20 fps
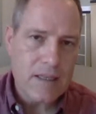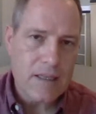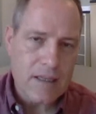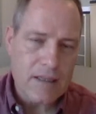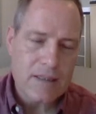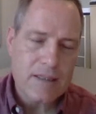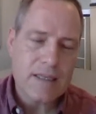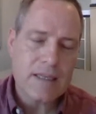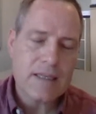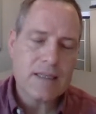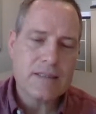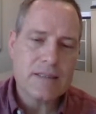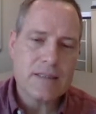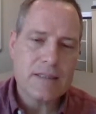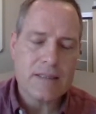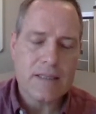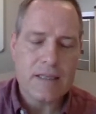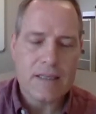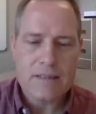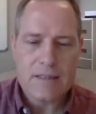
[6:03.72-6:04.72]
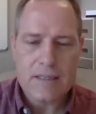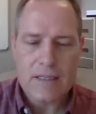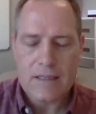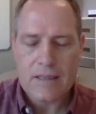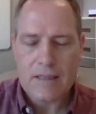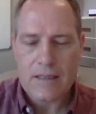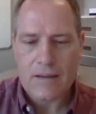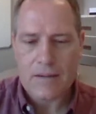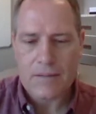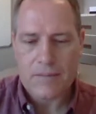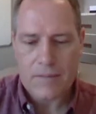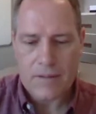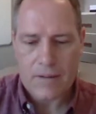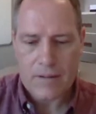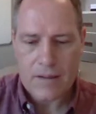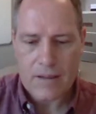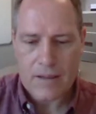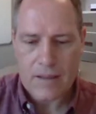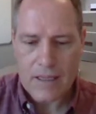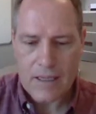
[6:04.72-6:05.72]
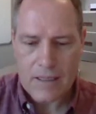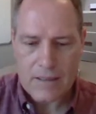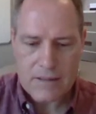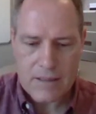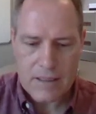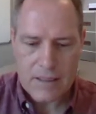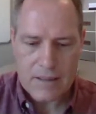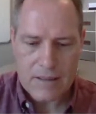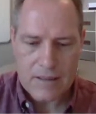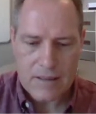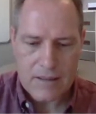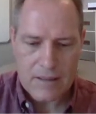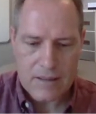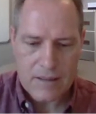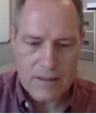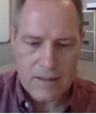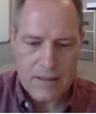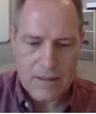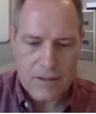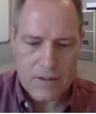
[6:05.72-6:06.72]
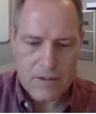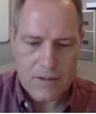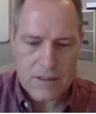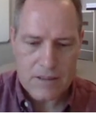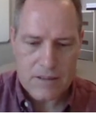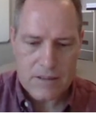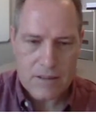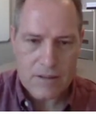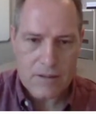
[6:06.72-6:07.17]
and test it, etc. Okay, that's it in the US. So